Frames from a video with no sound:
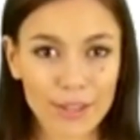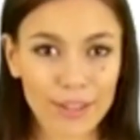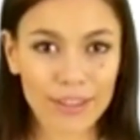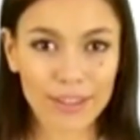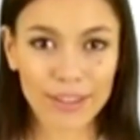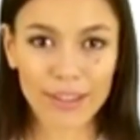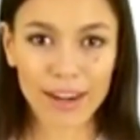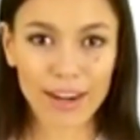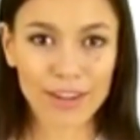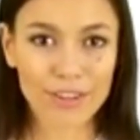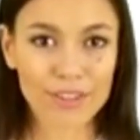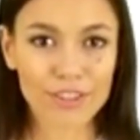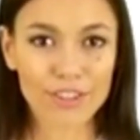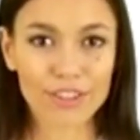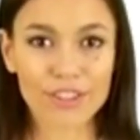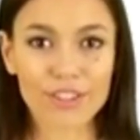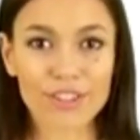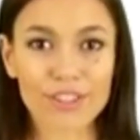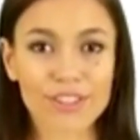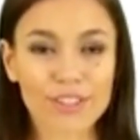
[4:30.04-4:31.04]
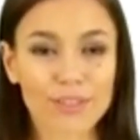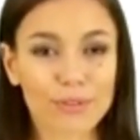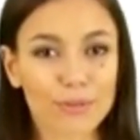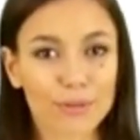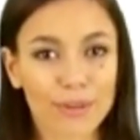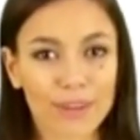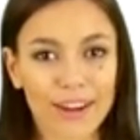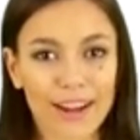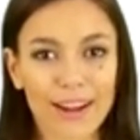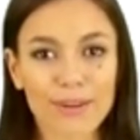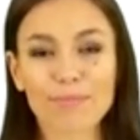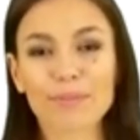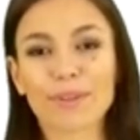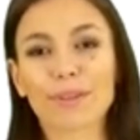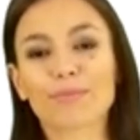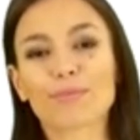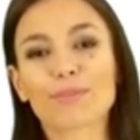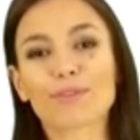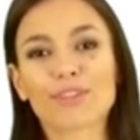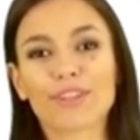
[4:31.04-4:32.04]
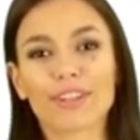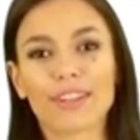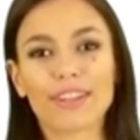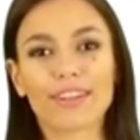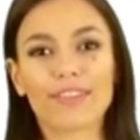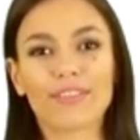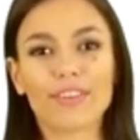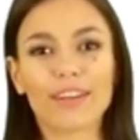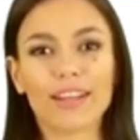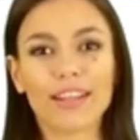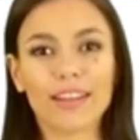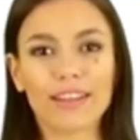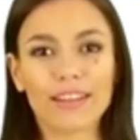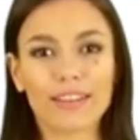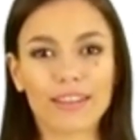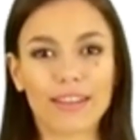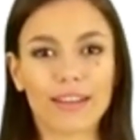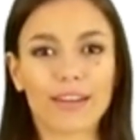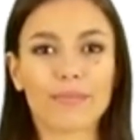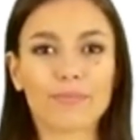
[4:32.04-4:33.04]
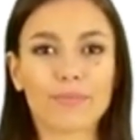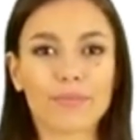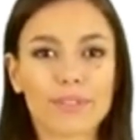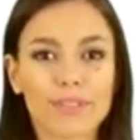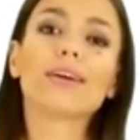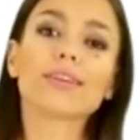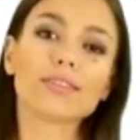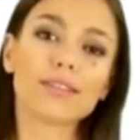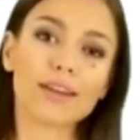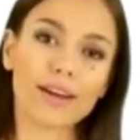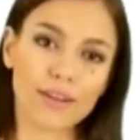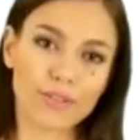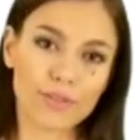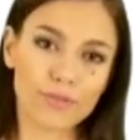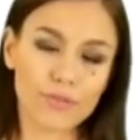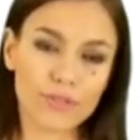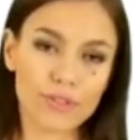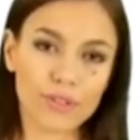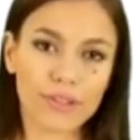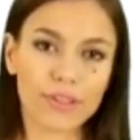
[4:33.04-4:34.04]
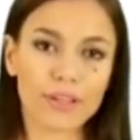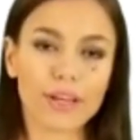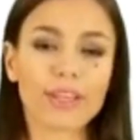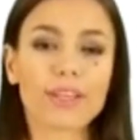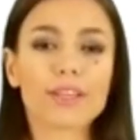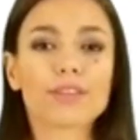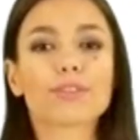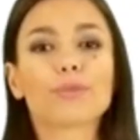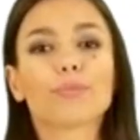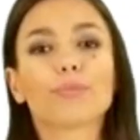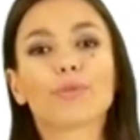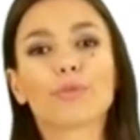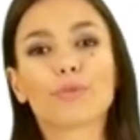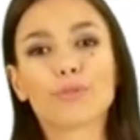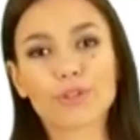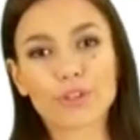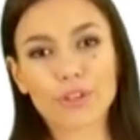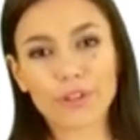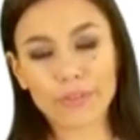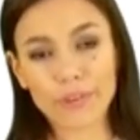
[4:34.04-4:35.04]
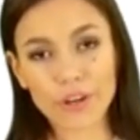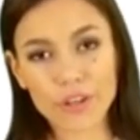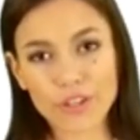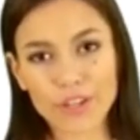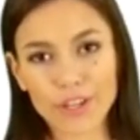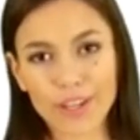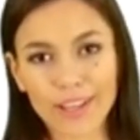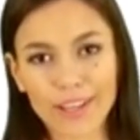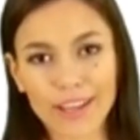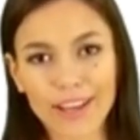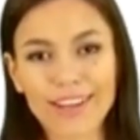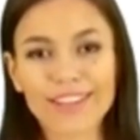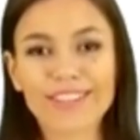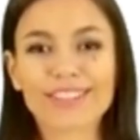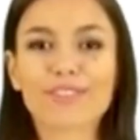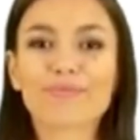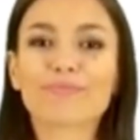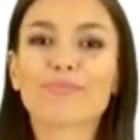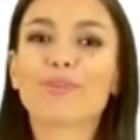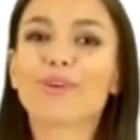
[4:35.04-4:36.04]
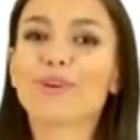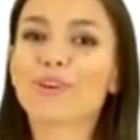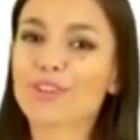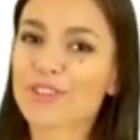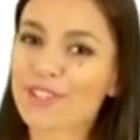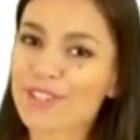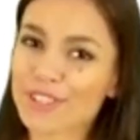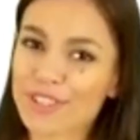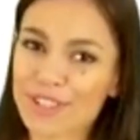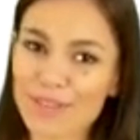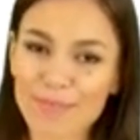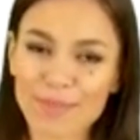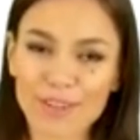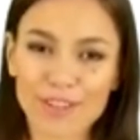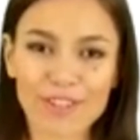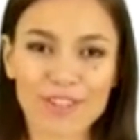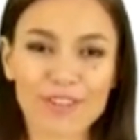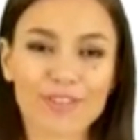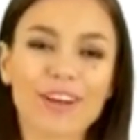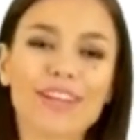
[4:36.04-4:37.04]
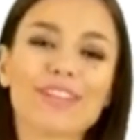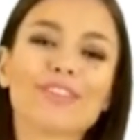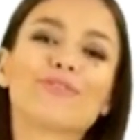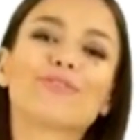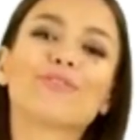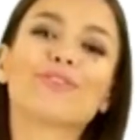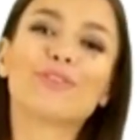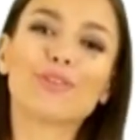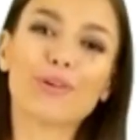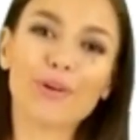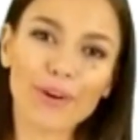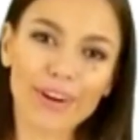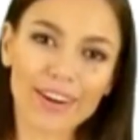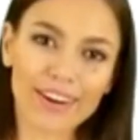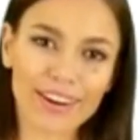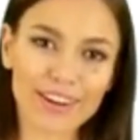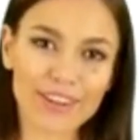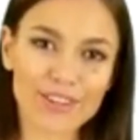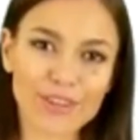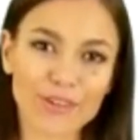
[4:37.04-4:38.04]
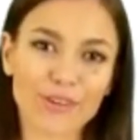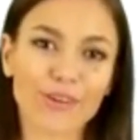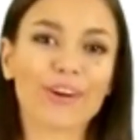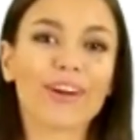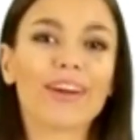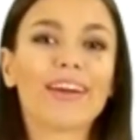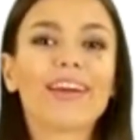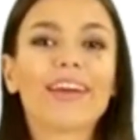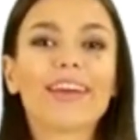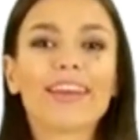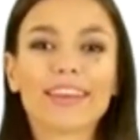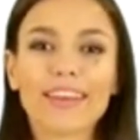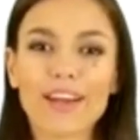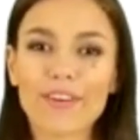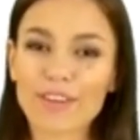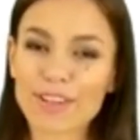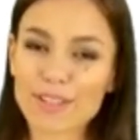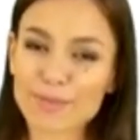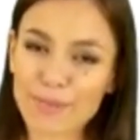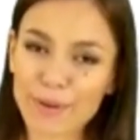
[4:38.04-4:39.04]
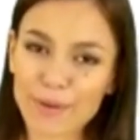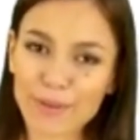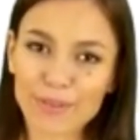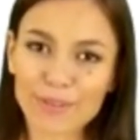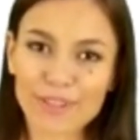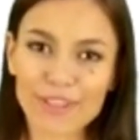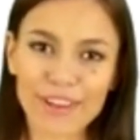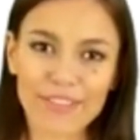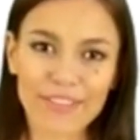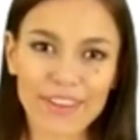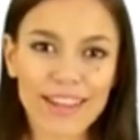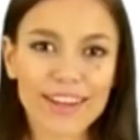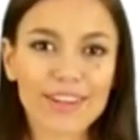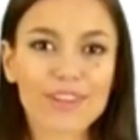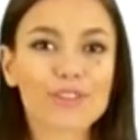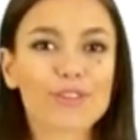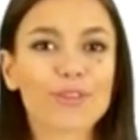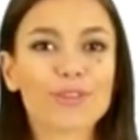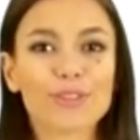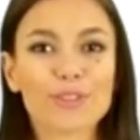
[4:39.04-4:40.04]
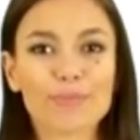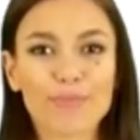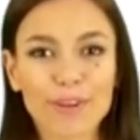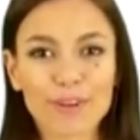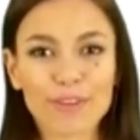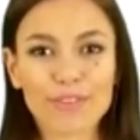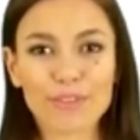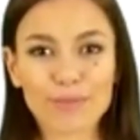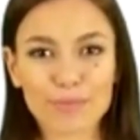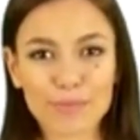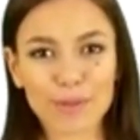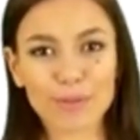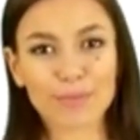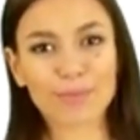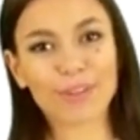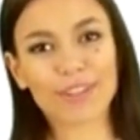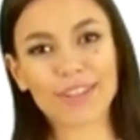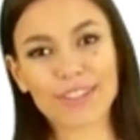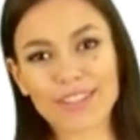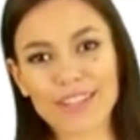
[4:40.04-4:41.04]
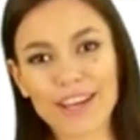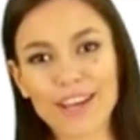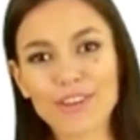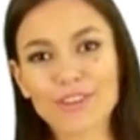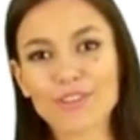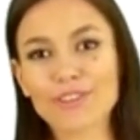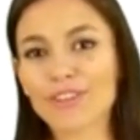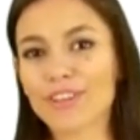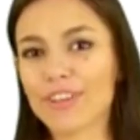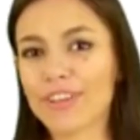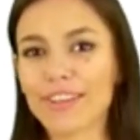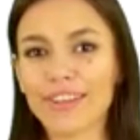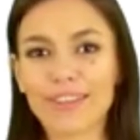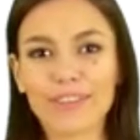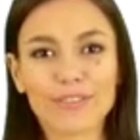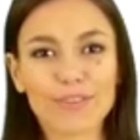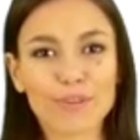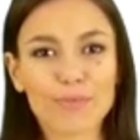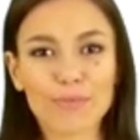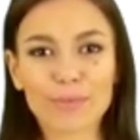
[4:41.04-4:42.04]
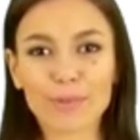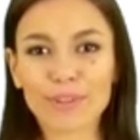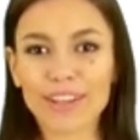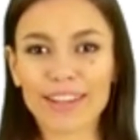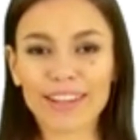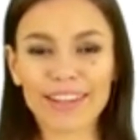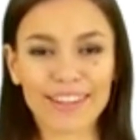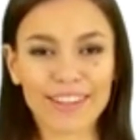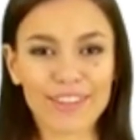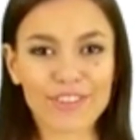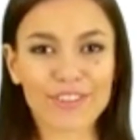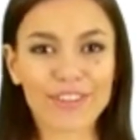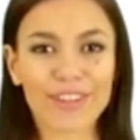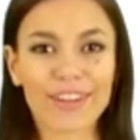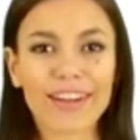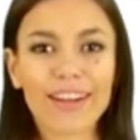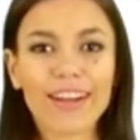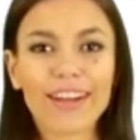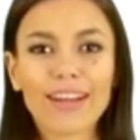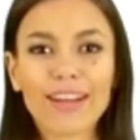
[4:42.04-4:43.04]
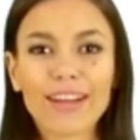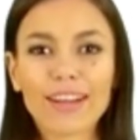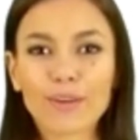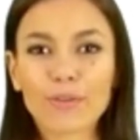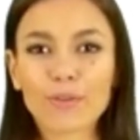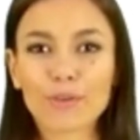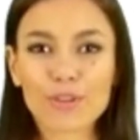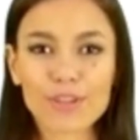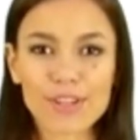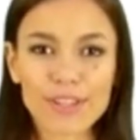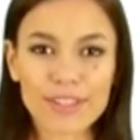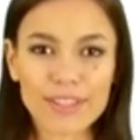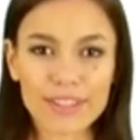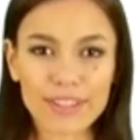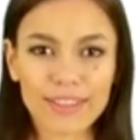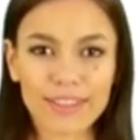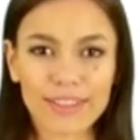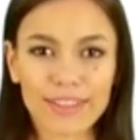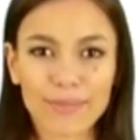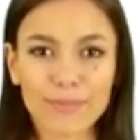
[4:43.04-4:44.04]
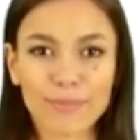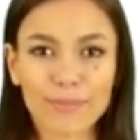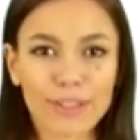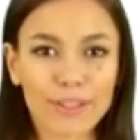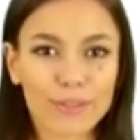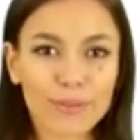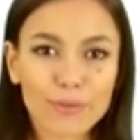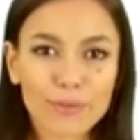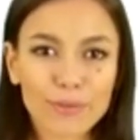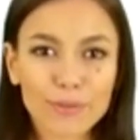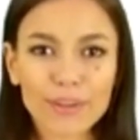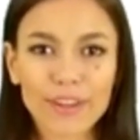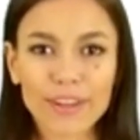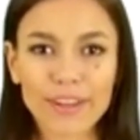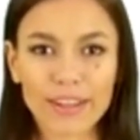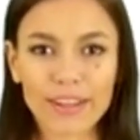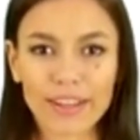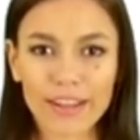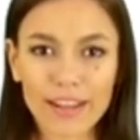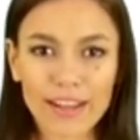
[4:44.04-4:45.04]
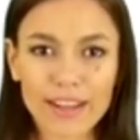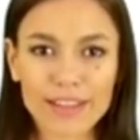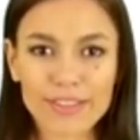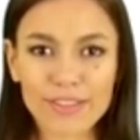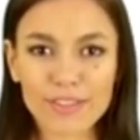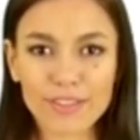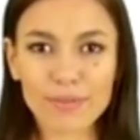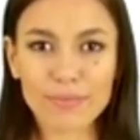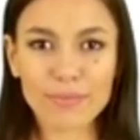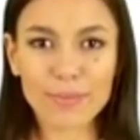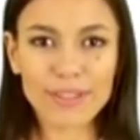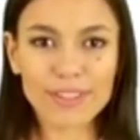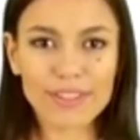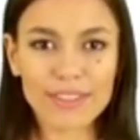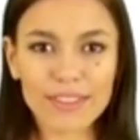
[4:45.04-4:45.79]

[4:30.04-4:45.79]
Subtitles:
Improving memory in alcoholics. Taking acetyl-L-Carnitine seems to improve memory in 30 to 60-year-old people whose use of alcohol has produced long-term thinking problems. Reducing nerve pain, neuropathy, caused by diabetes.